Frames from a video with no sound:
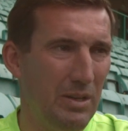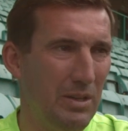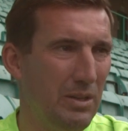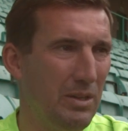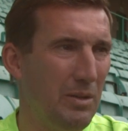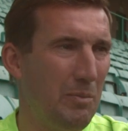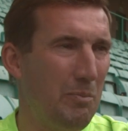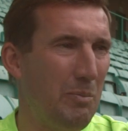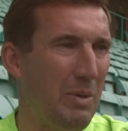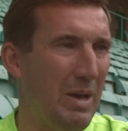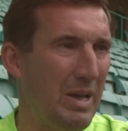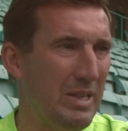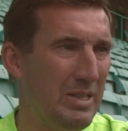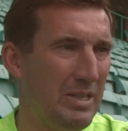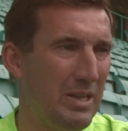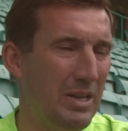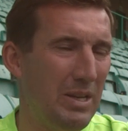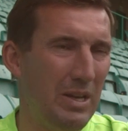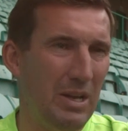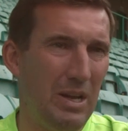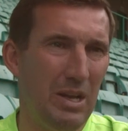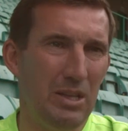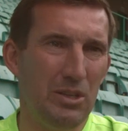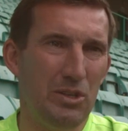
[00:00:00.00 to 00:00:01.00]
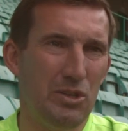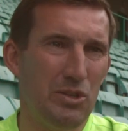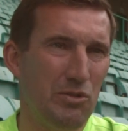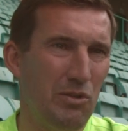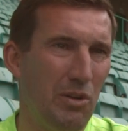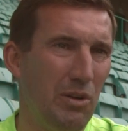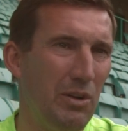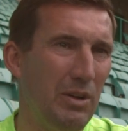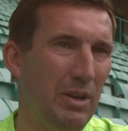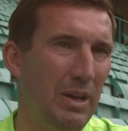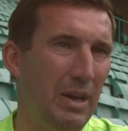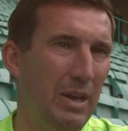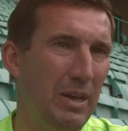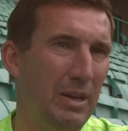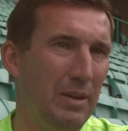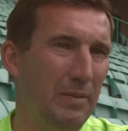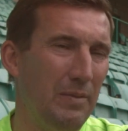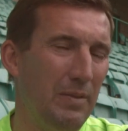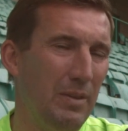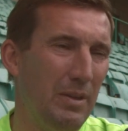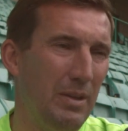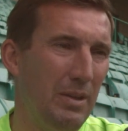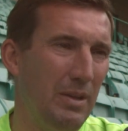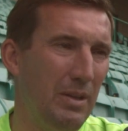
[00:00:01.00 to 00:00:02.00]
the better and stronger
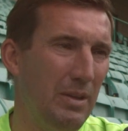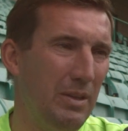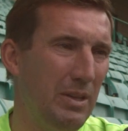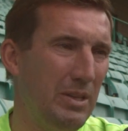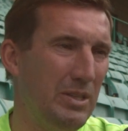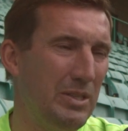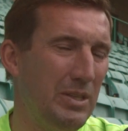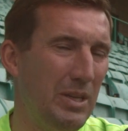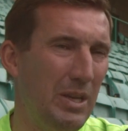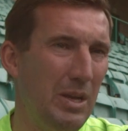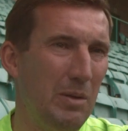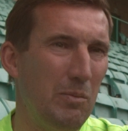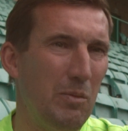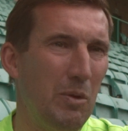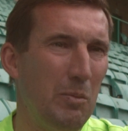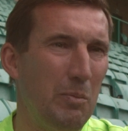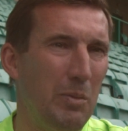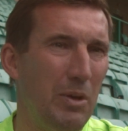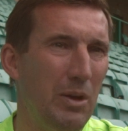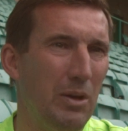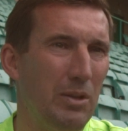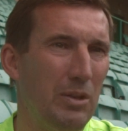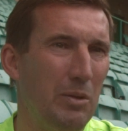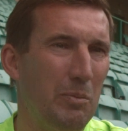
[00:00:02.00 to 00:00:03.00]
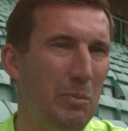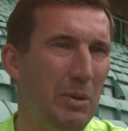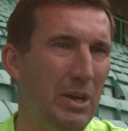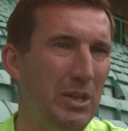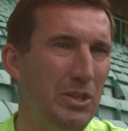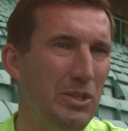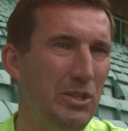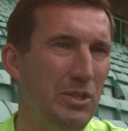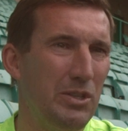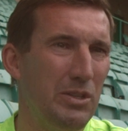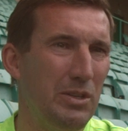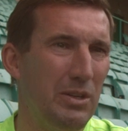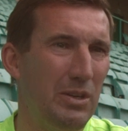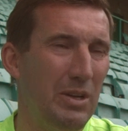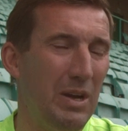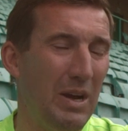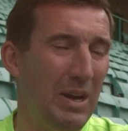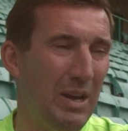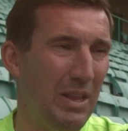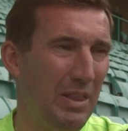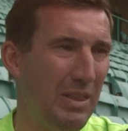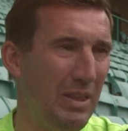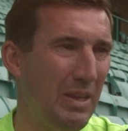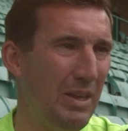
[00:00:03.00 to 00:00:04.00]
the team will be on the pitch.
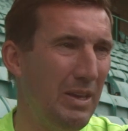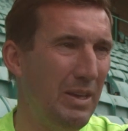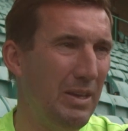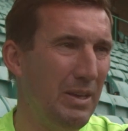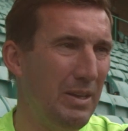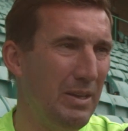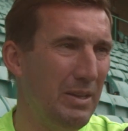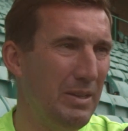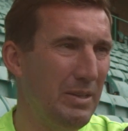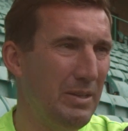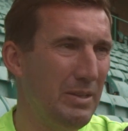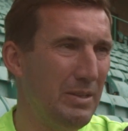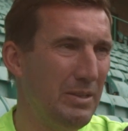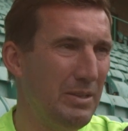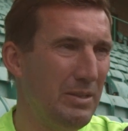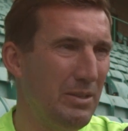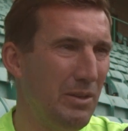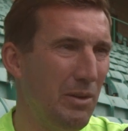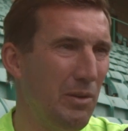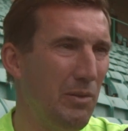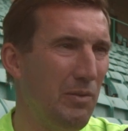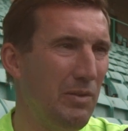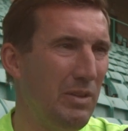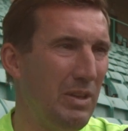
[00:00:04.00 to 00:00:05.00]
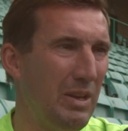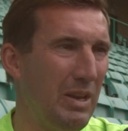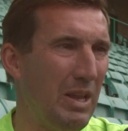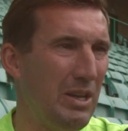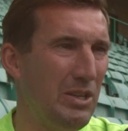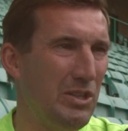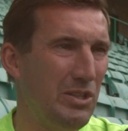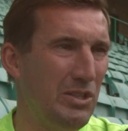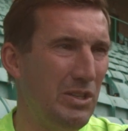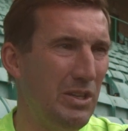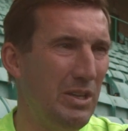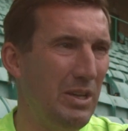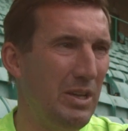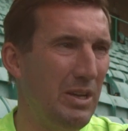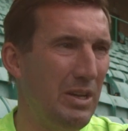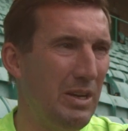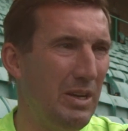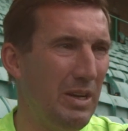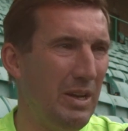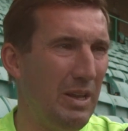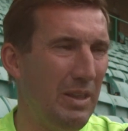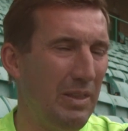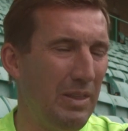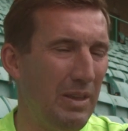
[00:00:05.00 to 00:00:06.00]
And I think over the last
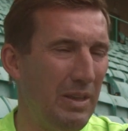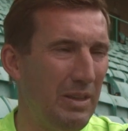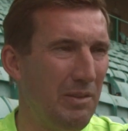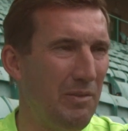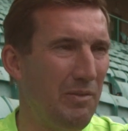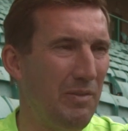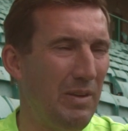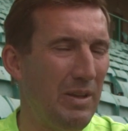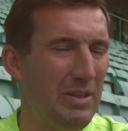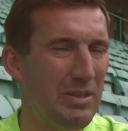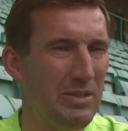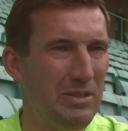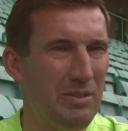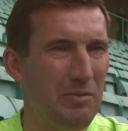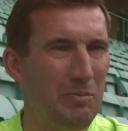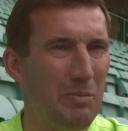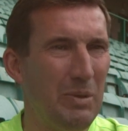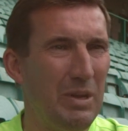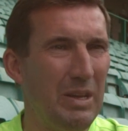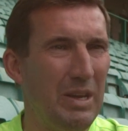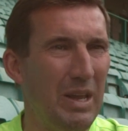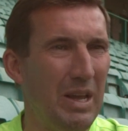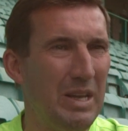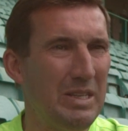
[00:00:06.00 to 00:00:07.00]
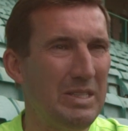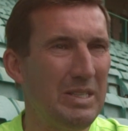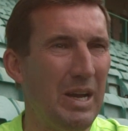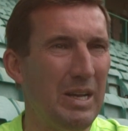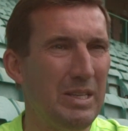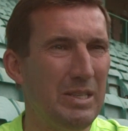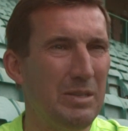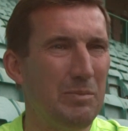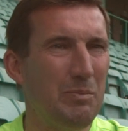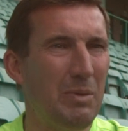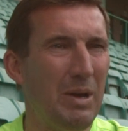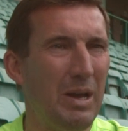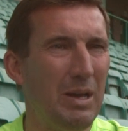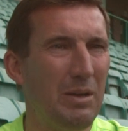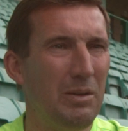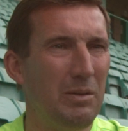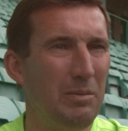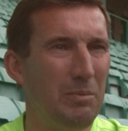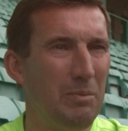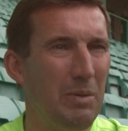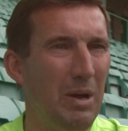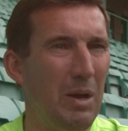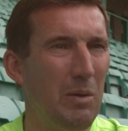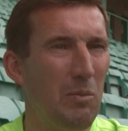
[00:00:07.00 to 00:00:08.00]
year, I think the fans have been excited by
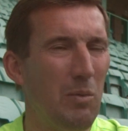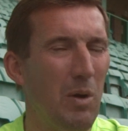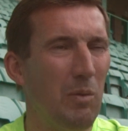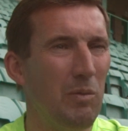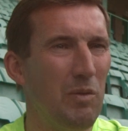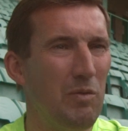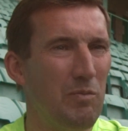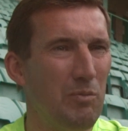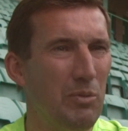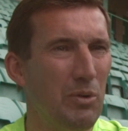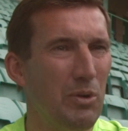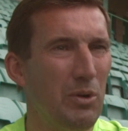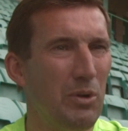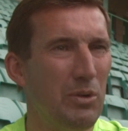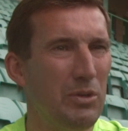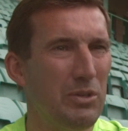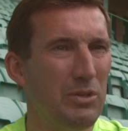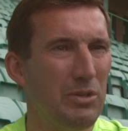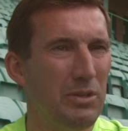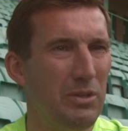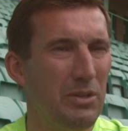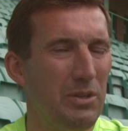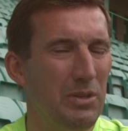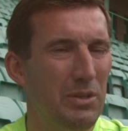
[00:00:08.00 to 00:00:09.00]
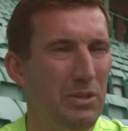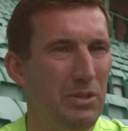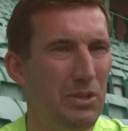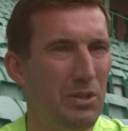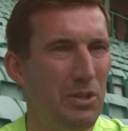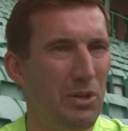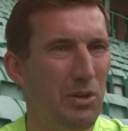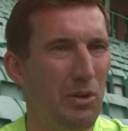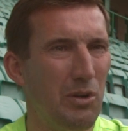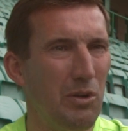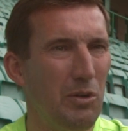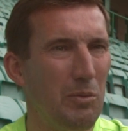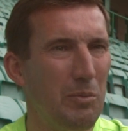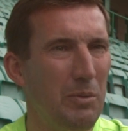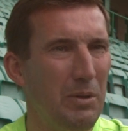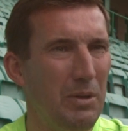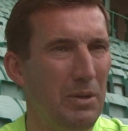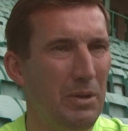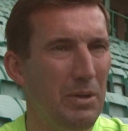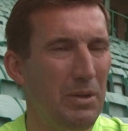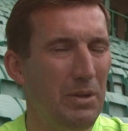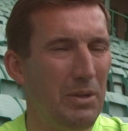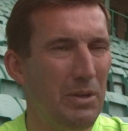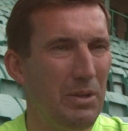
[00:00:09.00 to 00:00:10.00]
what we've brought to the club.
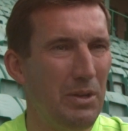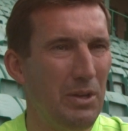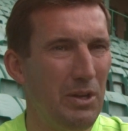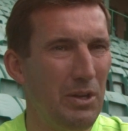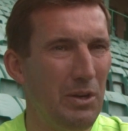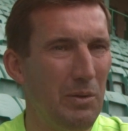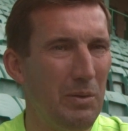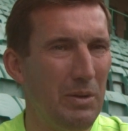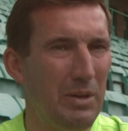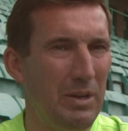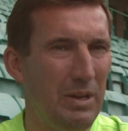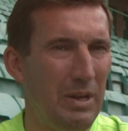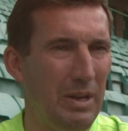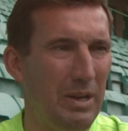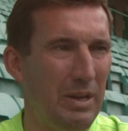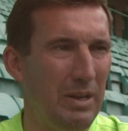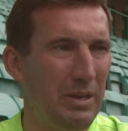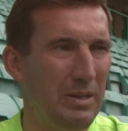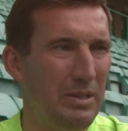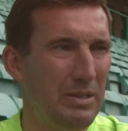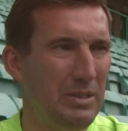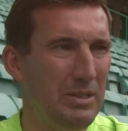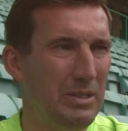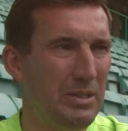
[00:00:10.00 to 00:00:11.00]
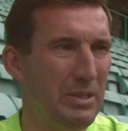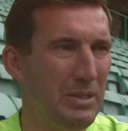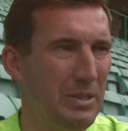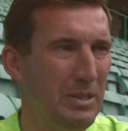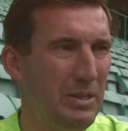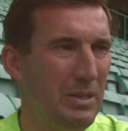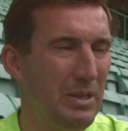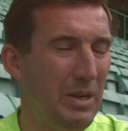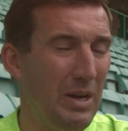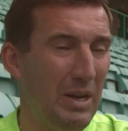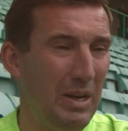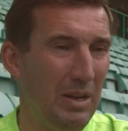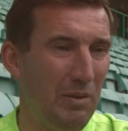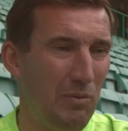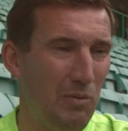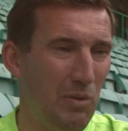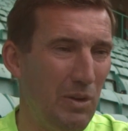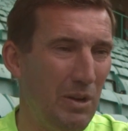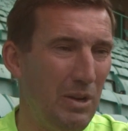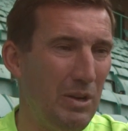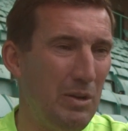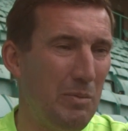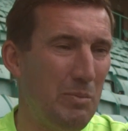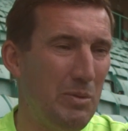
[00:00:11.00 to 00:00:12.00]
You know, and if
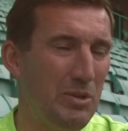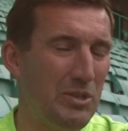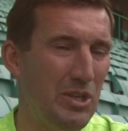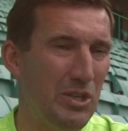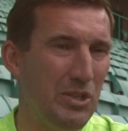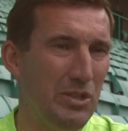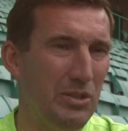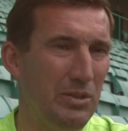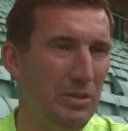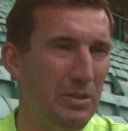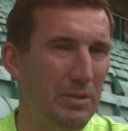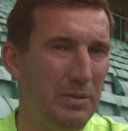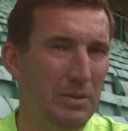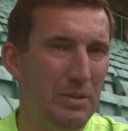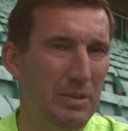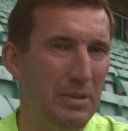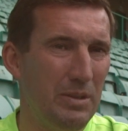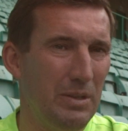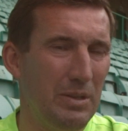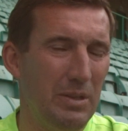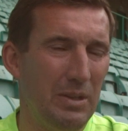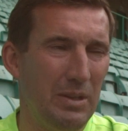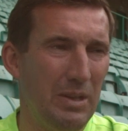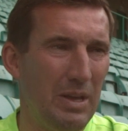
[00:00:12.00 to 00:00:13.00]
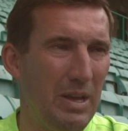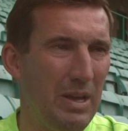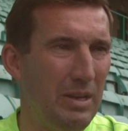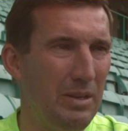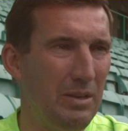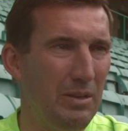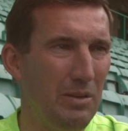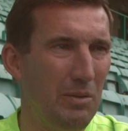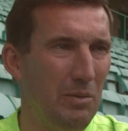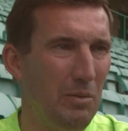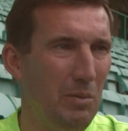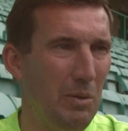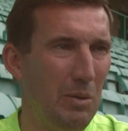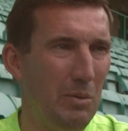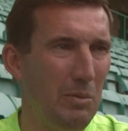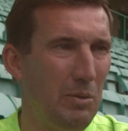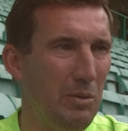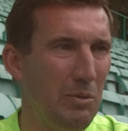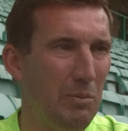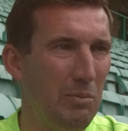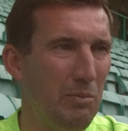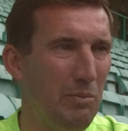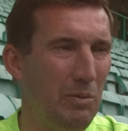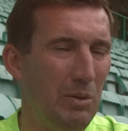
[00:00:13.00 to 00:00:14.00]
we're in a position, then we
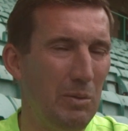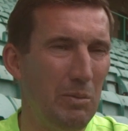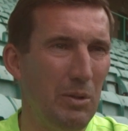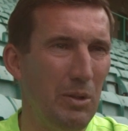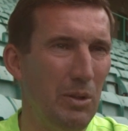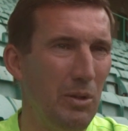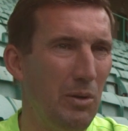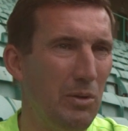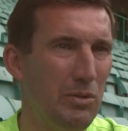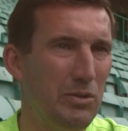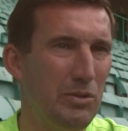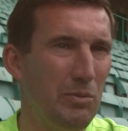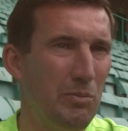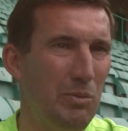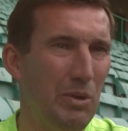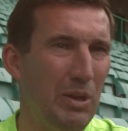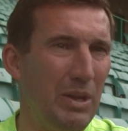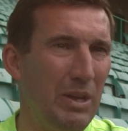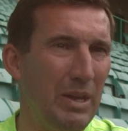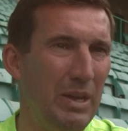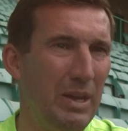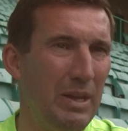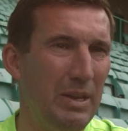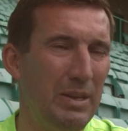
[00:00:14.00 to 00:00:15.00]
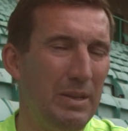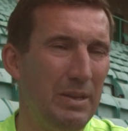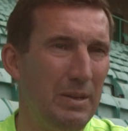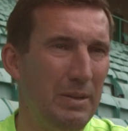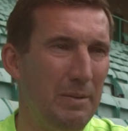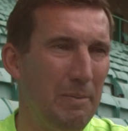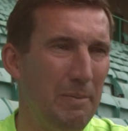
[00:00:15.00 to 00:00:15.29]
will look to bring in